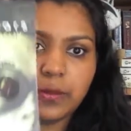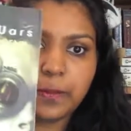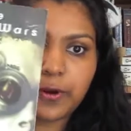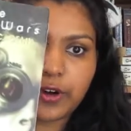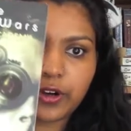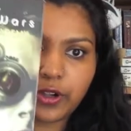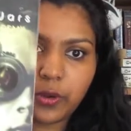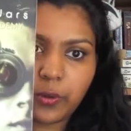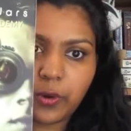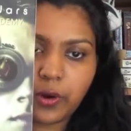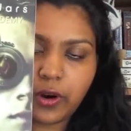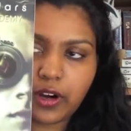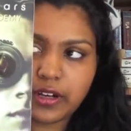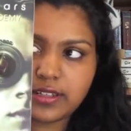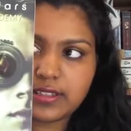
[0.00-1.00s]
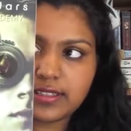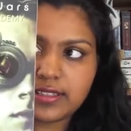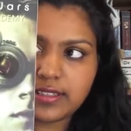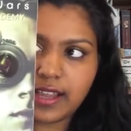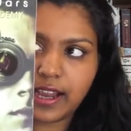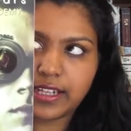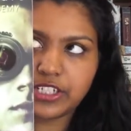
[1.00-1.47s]
The Pearl Wars
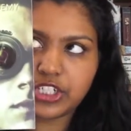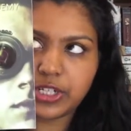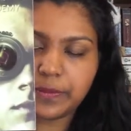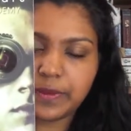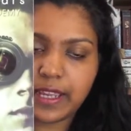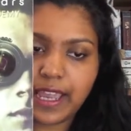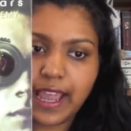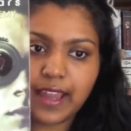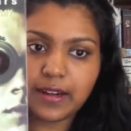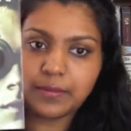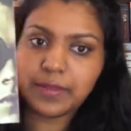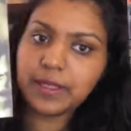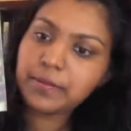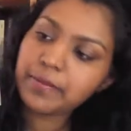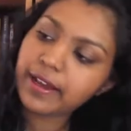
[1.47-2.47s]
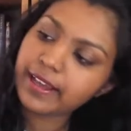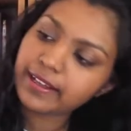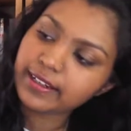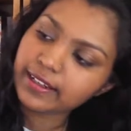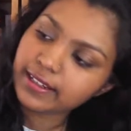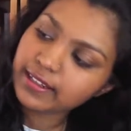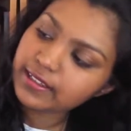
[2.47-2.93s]
Skyship Academy by
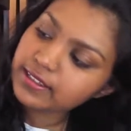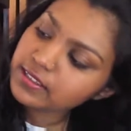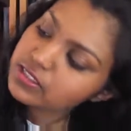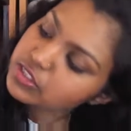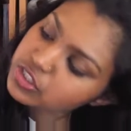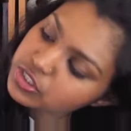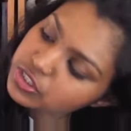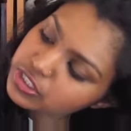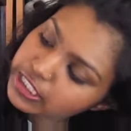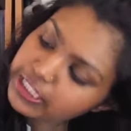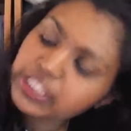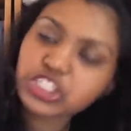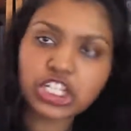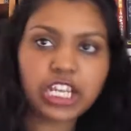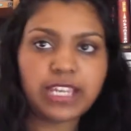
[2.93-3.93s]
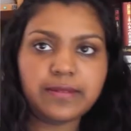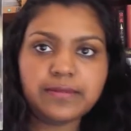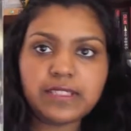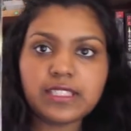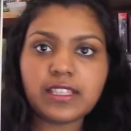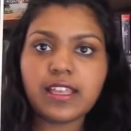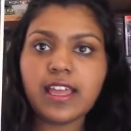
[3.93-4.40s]
Nick
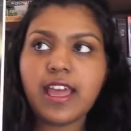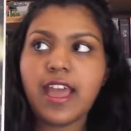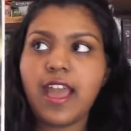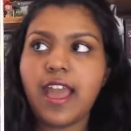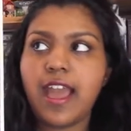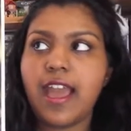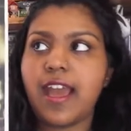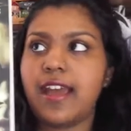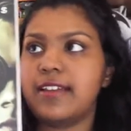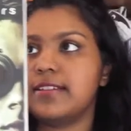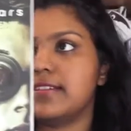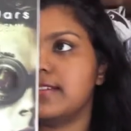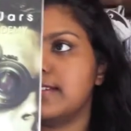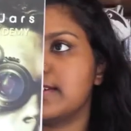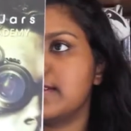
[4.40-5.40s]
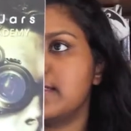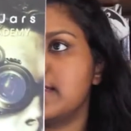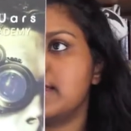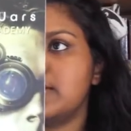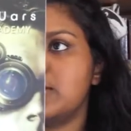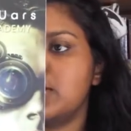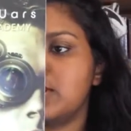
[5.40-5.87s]
James, and
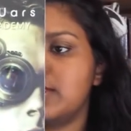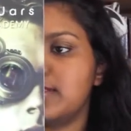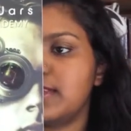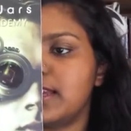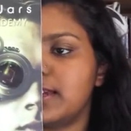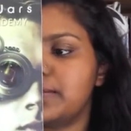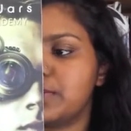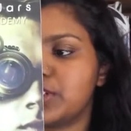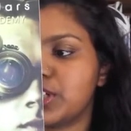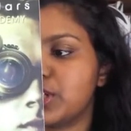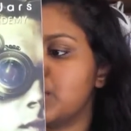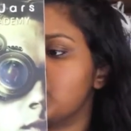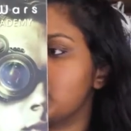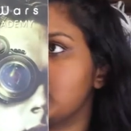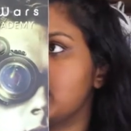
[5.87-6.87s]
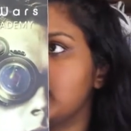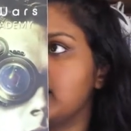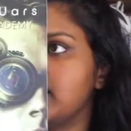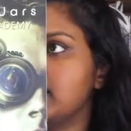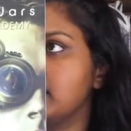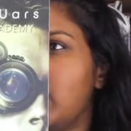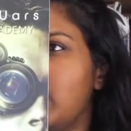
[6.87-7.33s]
this just seemed interesting.